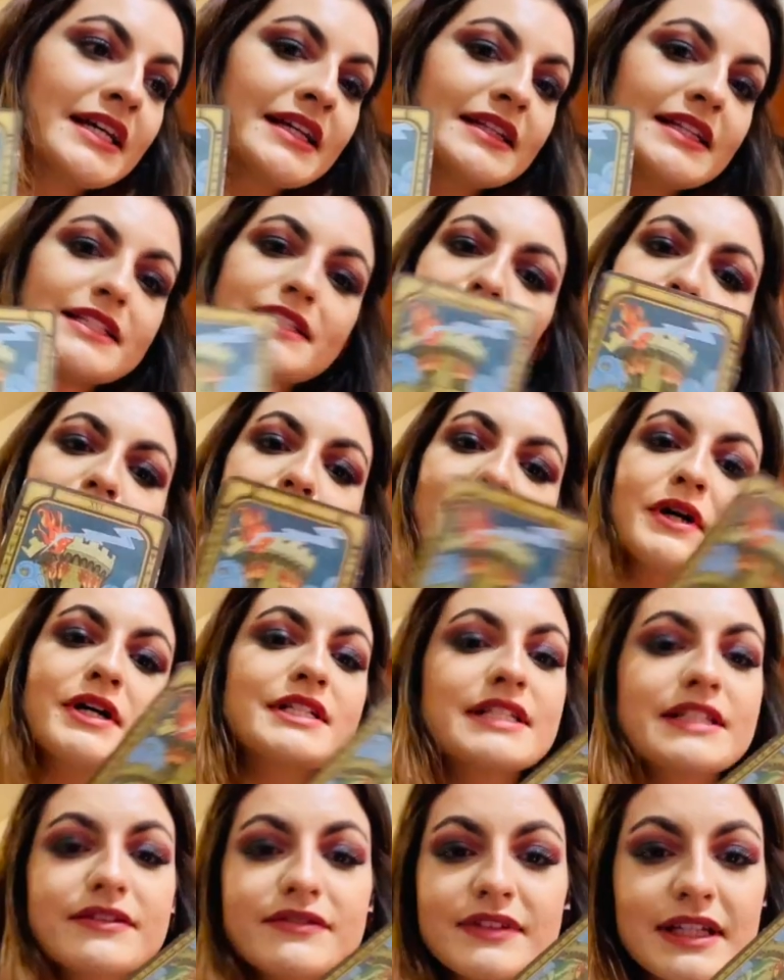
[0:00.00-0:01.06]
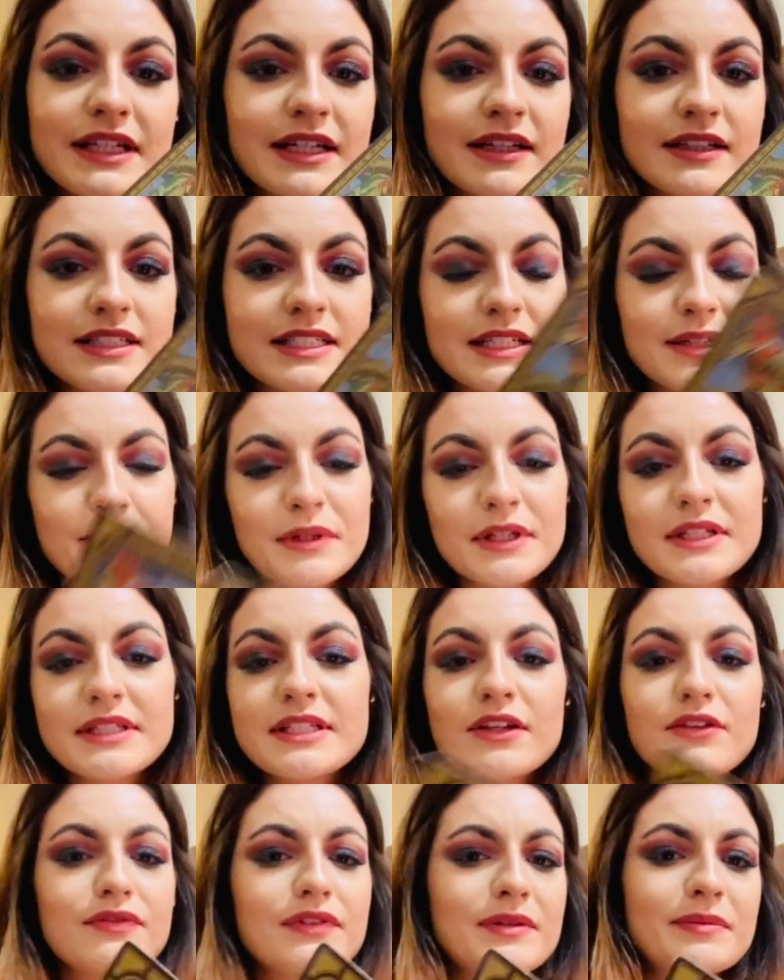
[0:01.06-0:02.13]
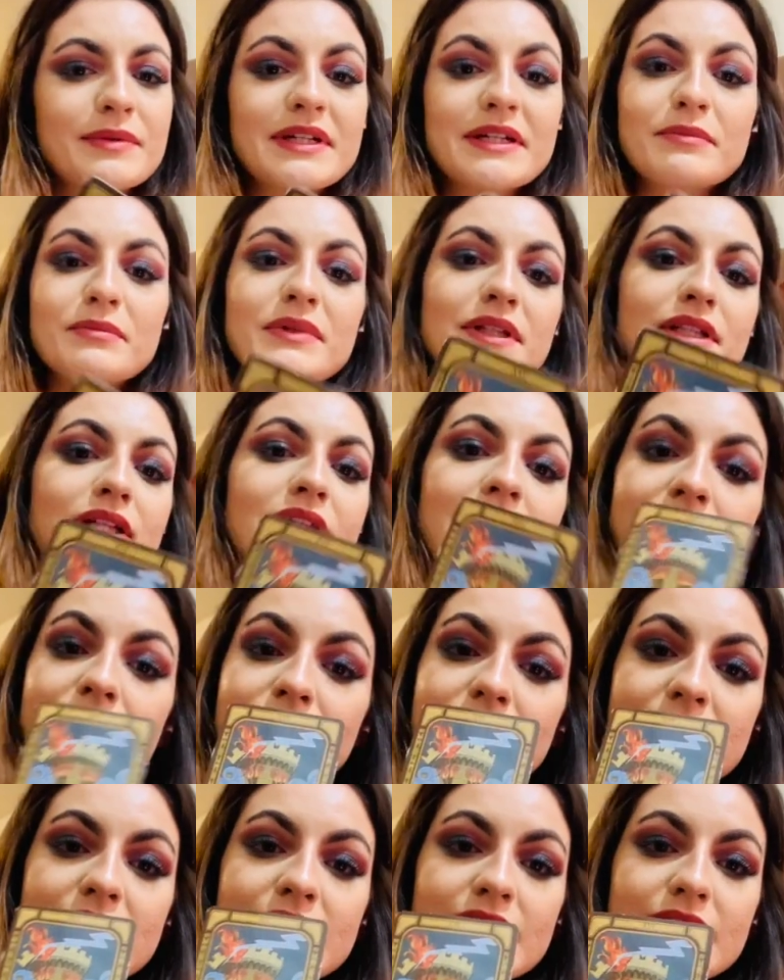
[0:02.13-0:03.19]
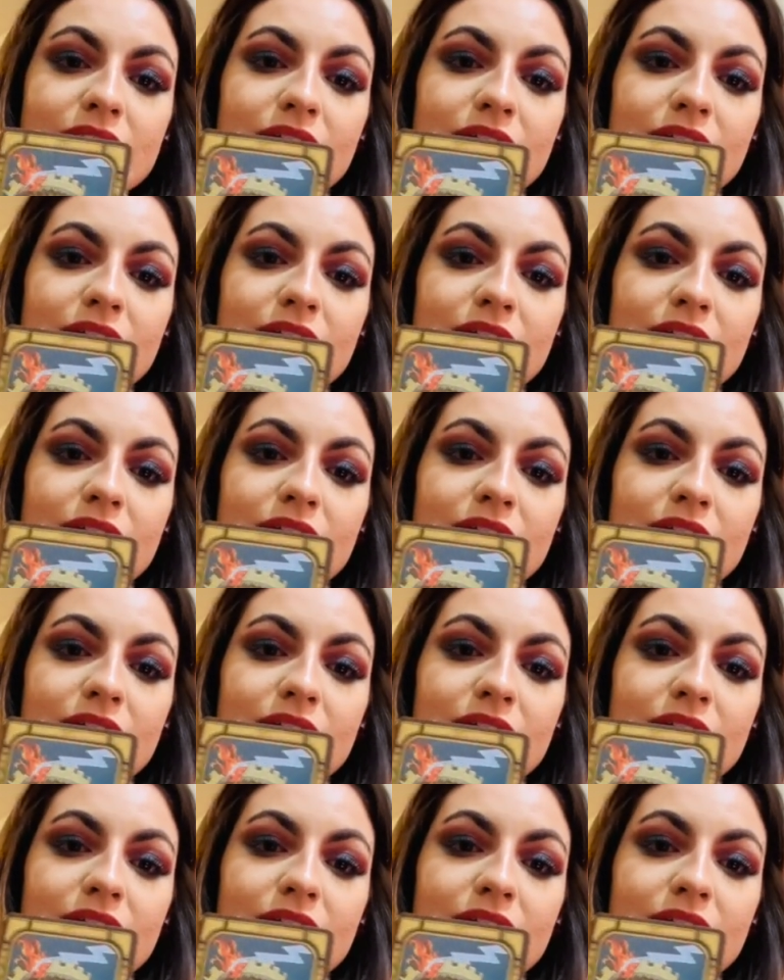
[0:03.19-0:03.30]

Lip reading: This can be a positive thing, this can be self-limiting beliefs,